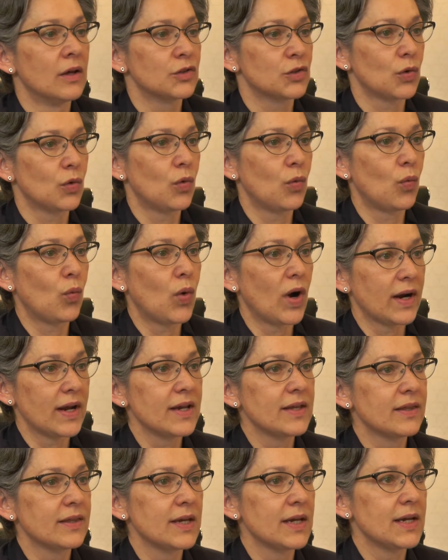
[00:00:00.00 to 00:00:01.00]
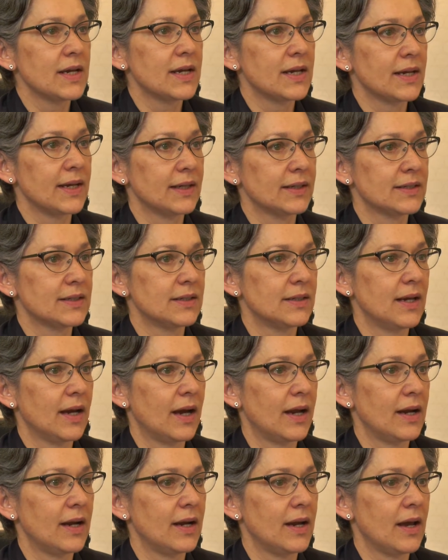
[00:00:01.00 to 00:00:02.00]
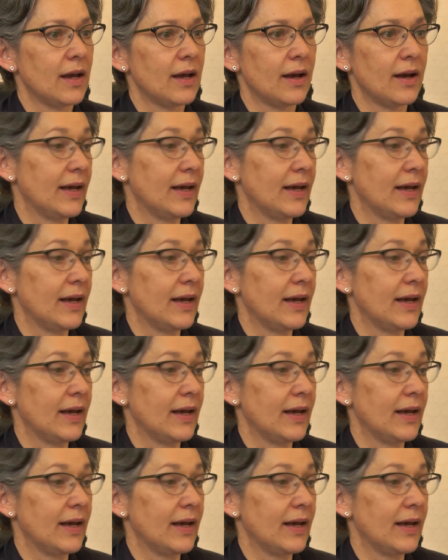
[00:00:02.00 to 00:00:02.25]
So what I think it's done